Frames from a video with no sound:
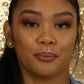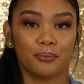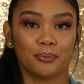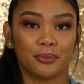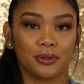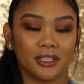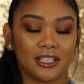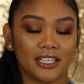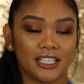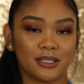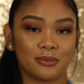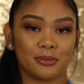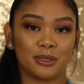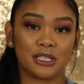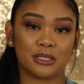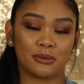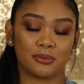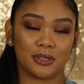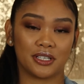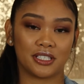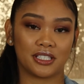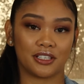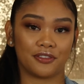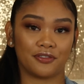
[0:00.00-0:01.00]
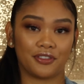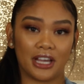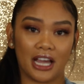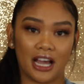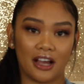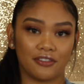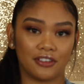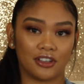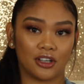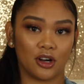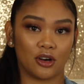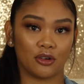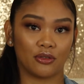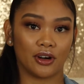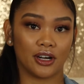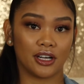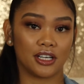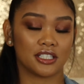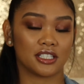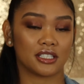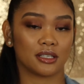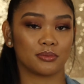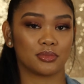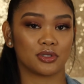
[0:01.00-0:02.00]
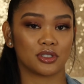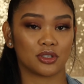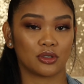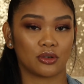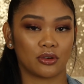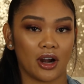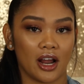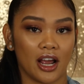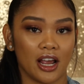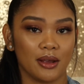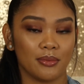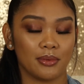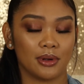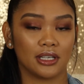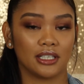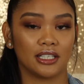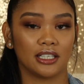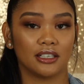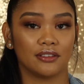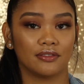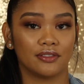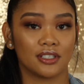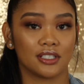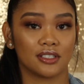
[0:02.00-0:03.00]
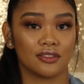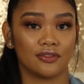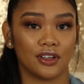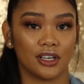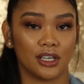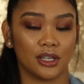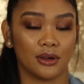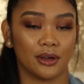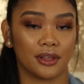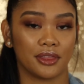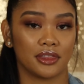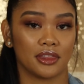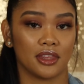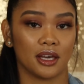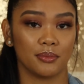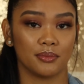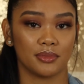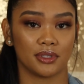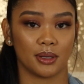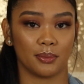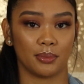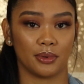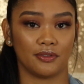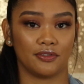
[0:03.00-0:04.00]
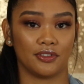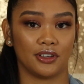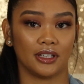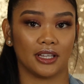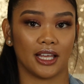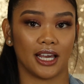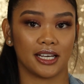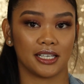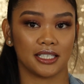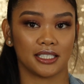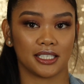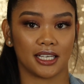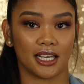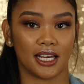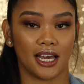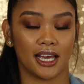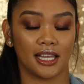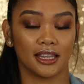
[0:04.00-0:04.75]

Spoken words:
please, if you haven't already, subscribe and give this video a thumbs up if you liked it,